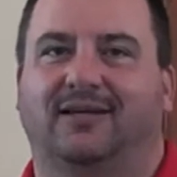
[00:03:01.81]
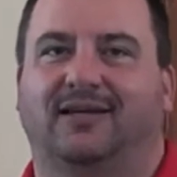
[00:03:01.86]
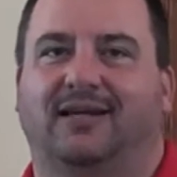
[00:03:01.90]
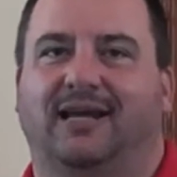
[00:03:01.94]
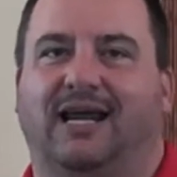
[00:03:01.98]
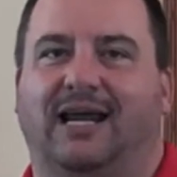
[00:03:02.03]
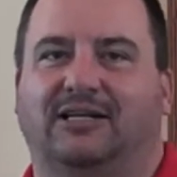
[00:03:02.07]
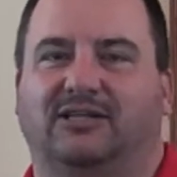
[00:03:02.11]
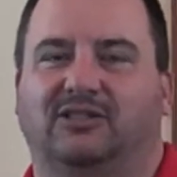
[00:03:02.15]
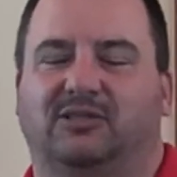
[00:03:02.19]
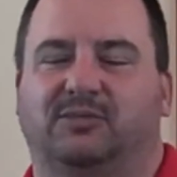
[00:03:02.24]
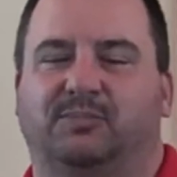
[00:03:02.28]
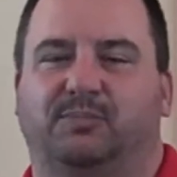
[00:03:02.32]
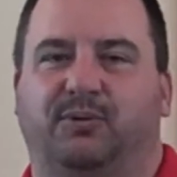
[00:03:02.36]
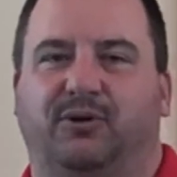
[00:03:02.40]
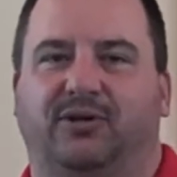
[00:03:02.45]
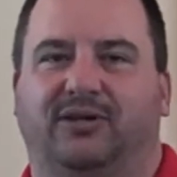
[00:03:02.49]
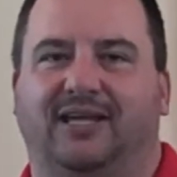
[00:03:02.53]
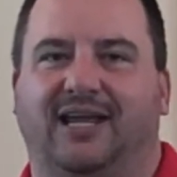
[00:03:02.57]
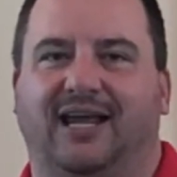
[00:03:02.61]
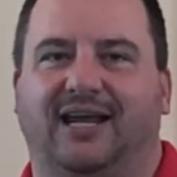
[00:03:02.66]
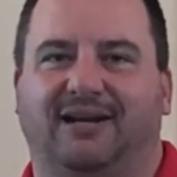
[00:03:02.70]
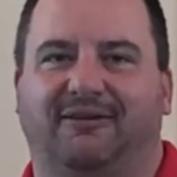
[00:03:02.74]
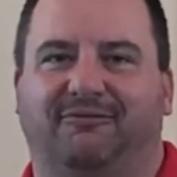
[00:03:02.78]
and just put
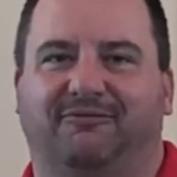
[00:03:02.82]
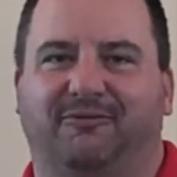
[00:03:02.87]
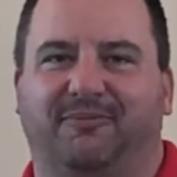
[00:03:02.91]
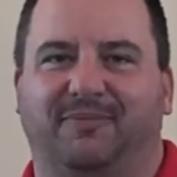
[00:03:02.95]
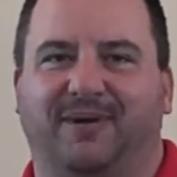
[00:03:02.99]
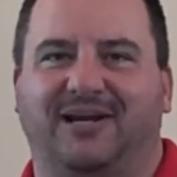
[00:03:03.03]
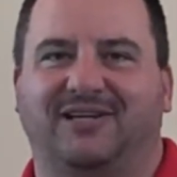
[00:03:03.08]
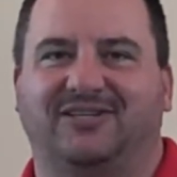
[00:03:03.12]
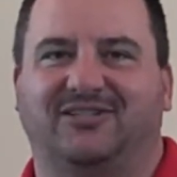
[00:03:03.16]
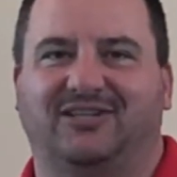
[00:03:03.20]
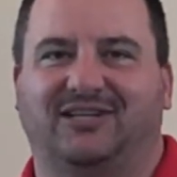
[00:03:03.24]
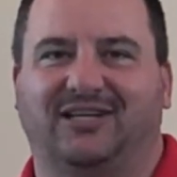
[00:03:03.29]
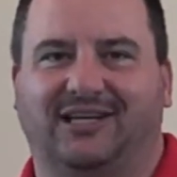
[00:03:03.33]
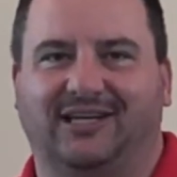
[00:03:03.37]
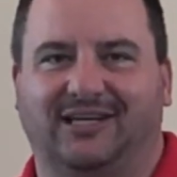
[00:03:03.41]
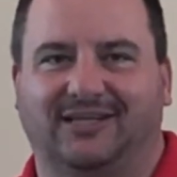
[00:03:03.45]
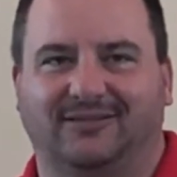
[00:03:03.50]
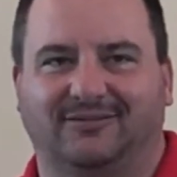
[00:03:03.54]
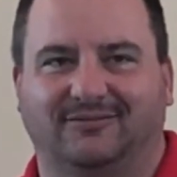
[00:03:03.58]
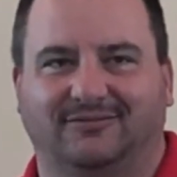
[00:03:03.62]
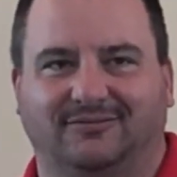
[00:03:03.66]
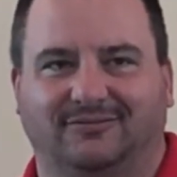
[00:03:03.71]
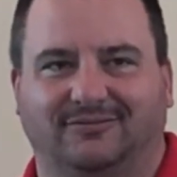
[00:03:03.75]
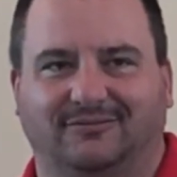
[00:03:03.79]
that information
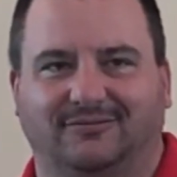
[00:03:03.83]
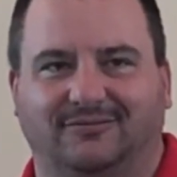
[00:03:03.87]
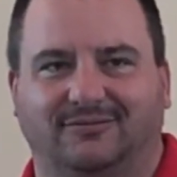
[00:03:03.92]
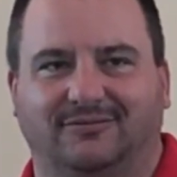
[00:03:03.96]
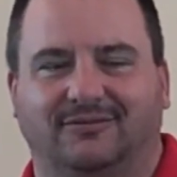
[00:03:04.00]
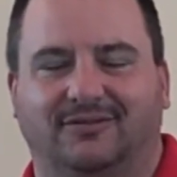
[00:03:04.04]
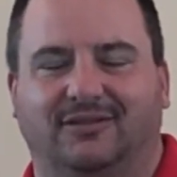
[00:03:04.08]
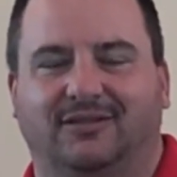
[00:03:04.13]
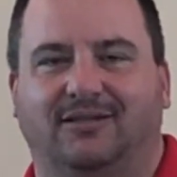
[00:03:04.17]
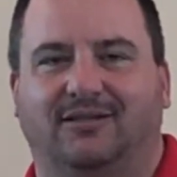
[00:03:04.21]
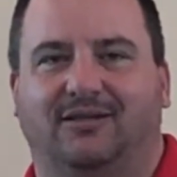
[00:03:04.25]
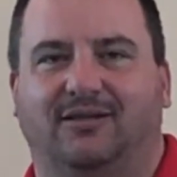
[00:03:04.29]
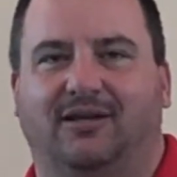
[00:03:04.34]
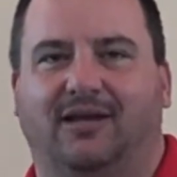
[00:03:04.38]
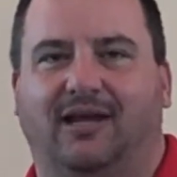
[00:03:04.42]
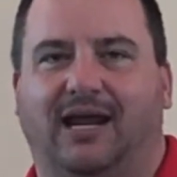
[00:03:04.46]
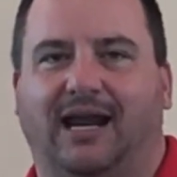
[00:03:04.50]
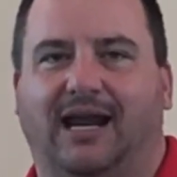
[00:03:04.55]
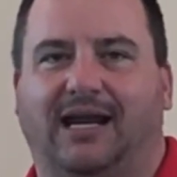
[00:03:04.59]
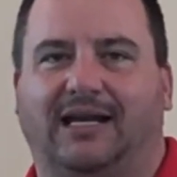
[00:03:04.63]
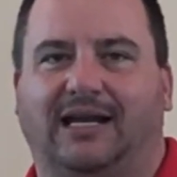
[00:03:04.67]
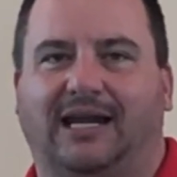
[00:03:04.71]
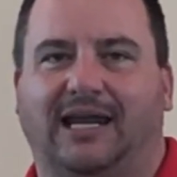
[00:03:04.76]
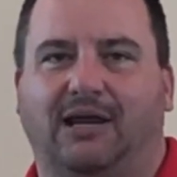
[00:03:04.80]
in,
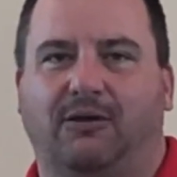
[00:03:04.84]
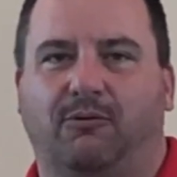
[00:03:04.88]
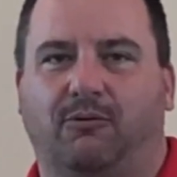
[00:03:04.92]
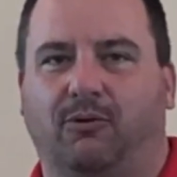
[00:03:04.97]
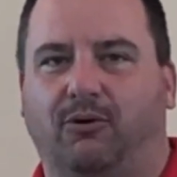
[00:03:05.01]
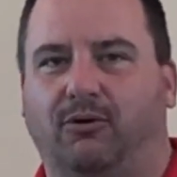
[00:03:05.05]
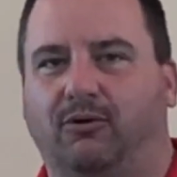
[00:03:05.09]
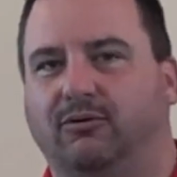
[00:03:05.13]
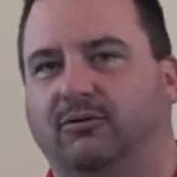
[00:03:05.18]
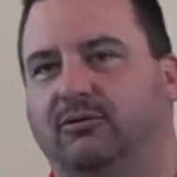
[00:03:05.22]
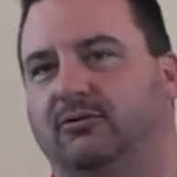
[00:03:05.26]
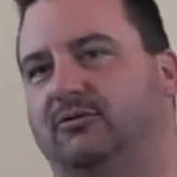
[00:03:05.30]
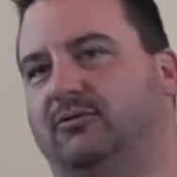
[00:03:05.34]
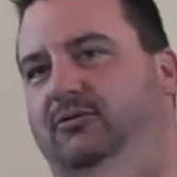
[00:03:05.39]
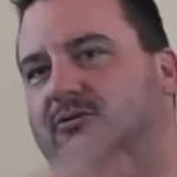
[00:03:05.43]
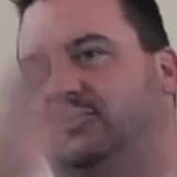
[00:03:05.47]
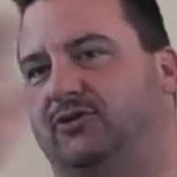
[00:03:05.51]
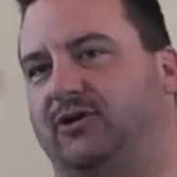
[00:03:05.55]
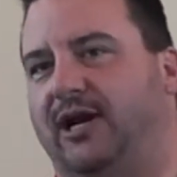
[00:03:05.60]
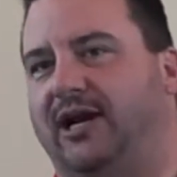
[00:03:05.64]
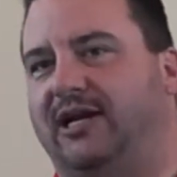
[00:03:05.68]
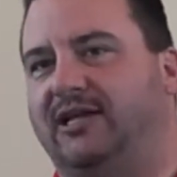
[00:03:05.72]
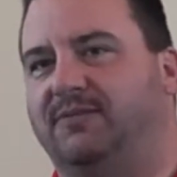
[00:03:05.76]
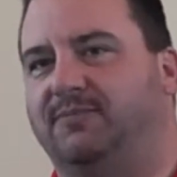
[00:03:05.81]
and he will
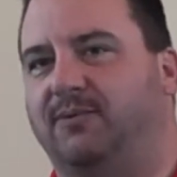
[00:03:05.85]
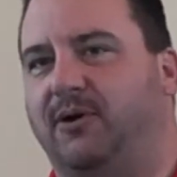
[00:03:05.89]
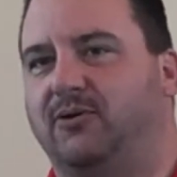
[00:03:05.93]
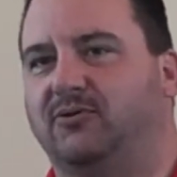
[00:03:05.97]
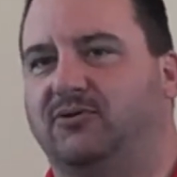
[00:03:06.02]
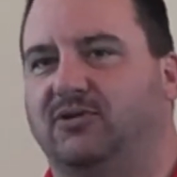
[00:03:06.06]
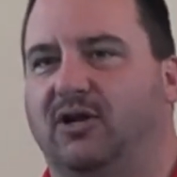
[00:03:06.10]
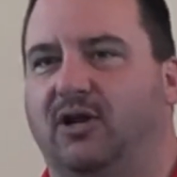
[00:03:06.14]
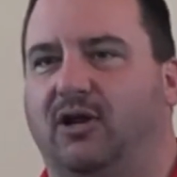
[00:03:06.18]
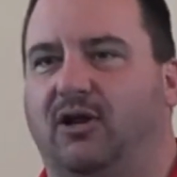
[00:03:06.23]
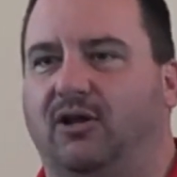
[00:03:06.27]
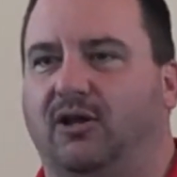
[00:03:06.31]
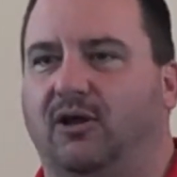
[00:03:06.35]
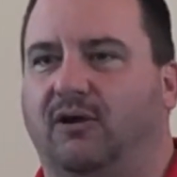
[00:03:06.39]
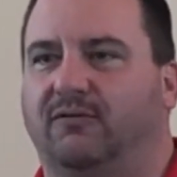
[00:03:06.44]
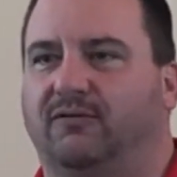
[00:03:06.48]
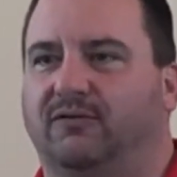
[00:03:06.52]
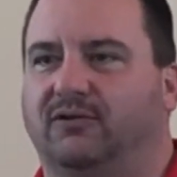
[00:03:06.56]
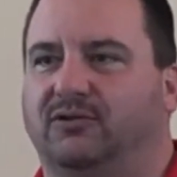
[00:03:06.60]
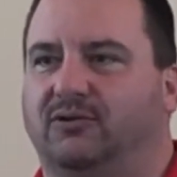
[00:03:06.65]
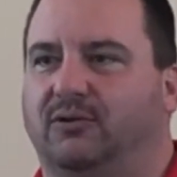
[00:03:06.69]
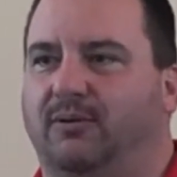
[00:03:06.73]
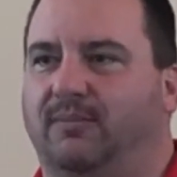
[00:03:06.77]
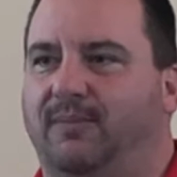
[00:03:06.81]
transpose it all over
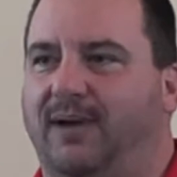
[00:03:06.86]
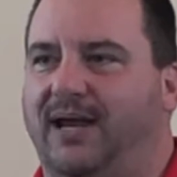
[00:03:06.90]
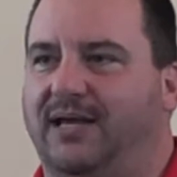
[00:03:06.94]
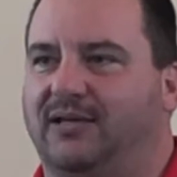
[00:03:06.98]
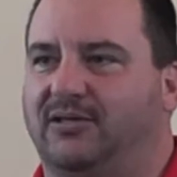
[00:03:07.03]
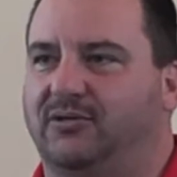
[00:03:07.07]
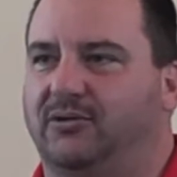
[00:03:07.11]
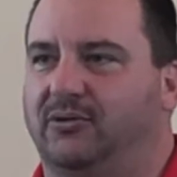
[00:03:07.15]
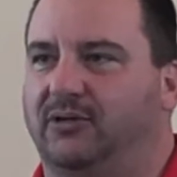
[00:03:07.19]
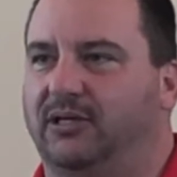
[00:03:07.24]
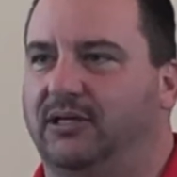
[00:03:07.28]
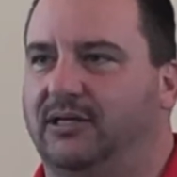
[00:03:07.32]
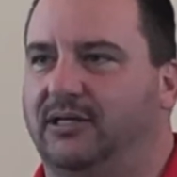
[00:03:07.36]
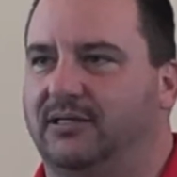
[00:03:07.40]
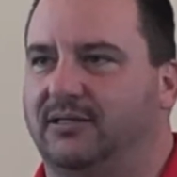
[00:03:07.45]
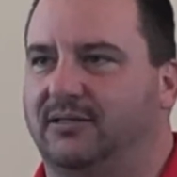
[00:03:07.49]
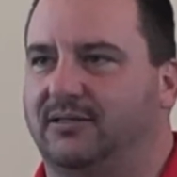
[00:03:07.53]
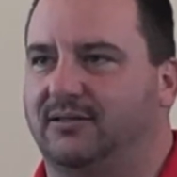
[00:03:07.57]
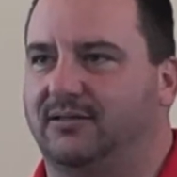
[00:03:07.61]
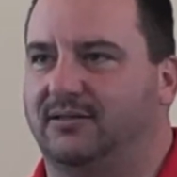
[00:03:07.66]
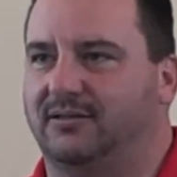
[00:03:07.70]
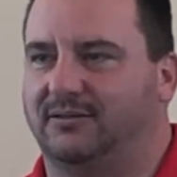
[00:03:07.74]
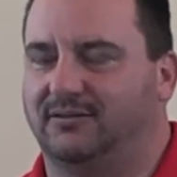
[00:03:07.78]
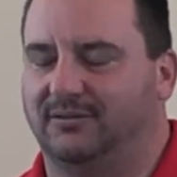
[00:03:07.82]
to a master
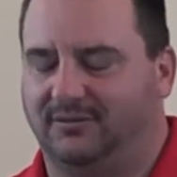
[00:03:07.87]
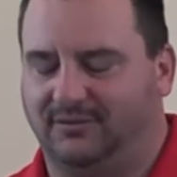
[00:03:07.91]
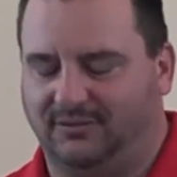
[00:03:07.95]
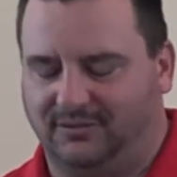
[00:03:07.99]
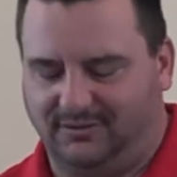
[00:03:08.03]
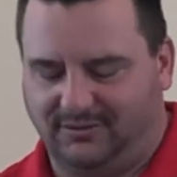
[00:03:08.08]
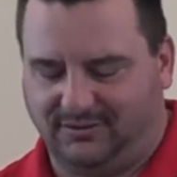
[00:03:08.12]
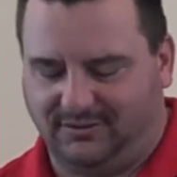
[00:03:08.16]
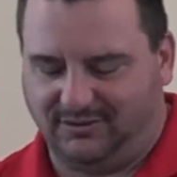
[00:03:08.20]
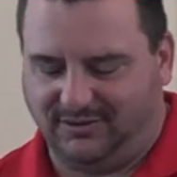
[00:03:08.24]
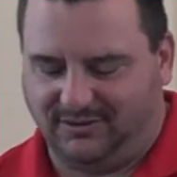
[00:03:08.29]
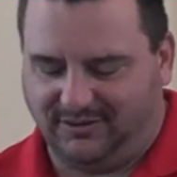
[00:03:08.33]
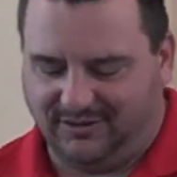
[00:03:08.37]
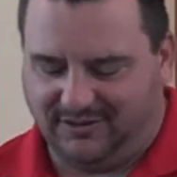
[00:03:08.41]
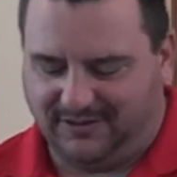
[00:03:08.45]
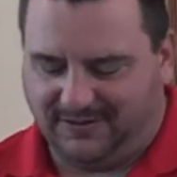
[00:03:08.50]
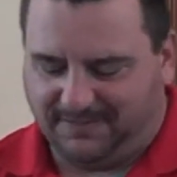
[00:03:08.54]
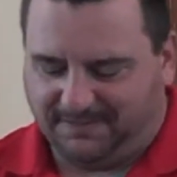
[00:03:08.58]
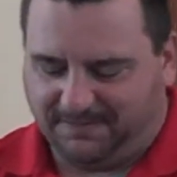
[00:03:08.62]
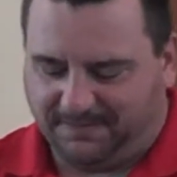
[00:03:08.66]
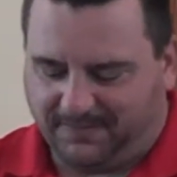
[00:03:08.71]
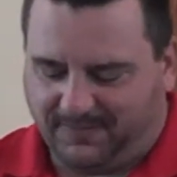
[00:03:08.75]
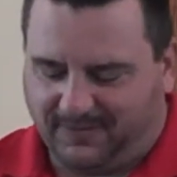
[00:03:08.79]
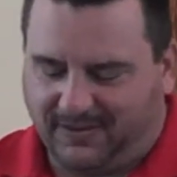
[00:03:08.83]
list.
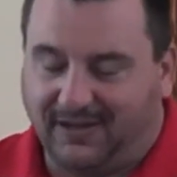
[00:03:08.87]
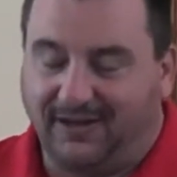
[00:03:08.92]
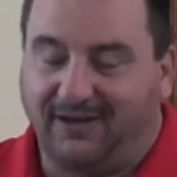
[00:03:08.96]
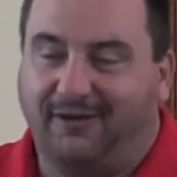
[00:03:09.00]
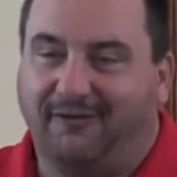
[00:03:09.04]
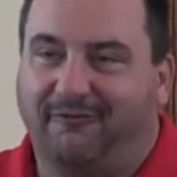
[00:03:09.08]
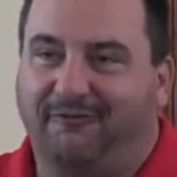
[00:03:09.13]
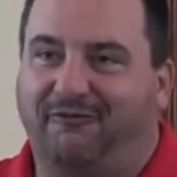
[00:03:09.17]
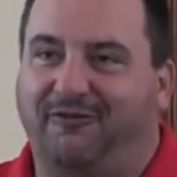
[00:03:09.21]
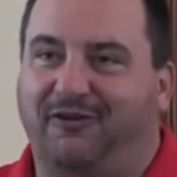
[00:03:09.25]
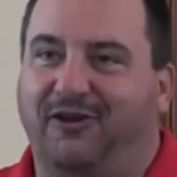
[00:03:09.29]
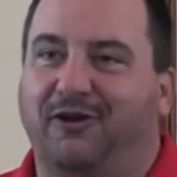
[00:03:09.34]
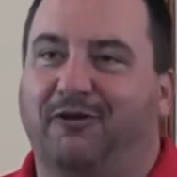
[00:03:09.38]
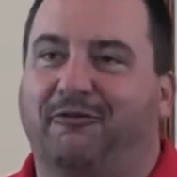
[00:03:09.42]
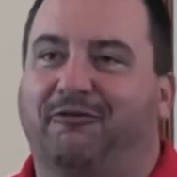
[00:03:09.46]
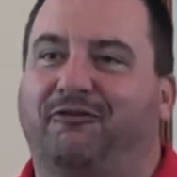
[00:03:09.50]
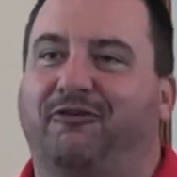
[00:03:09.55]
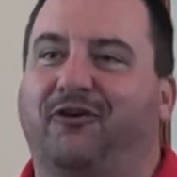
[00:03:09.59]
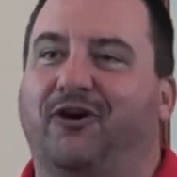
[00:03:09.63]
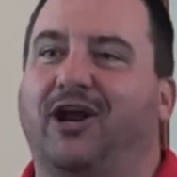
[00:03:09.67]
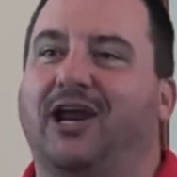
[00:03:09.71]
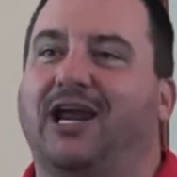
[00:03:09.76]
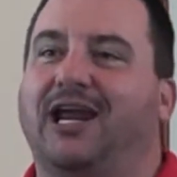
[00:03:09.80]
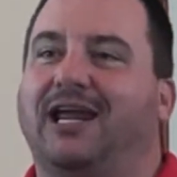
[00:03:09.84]
Feel
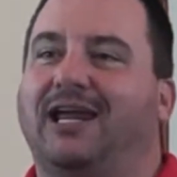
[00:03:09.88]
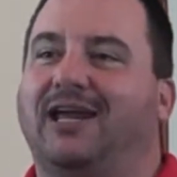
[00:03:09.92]
free.